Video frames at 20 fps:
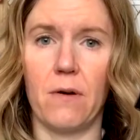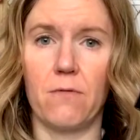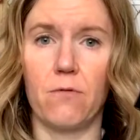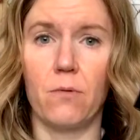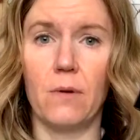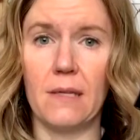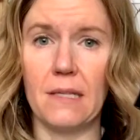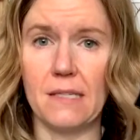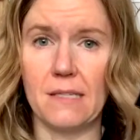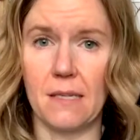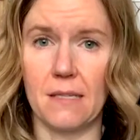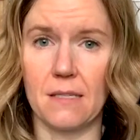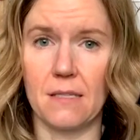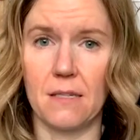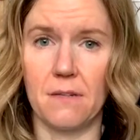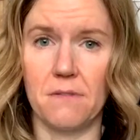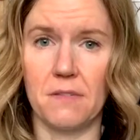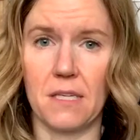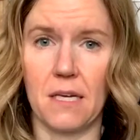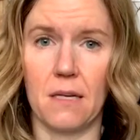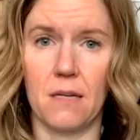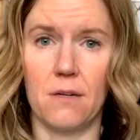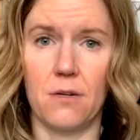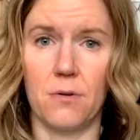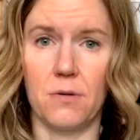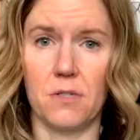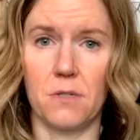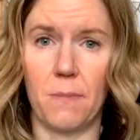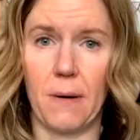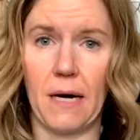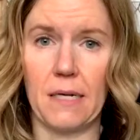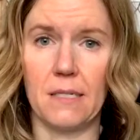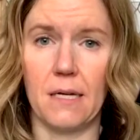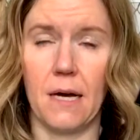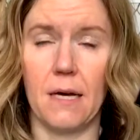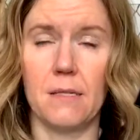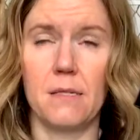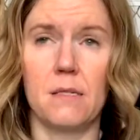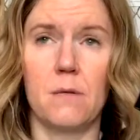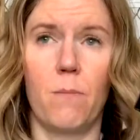have really sensitive skin to do a spot
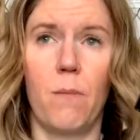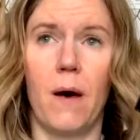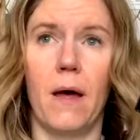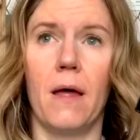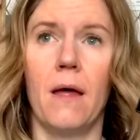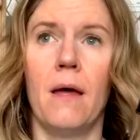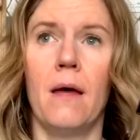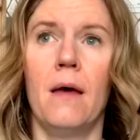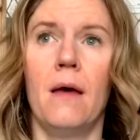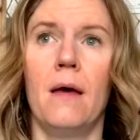test, but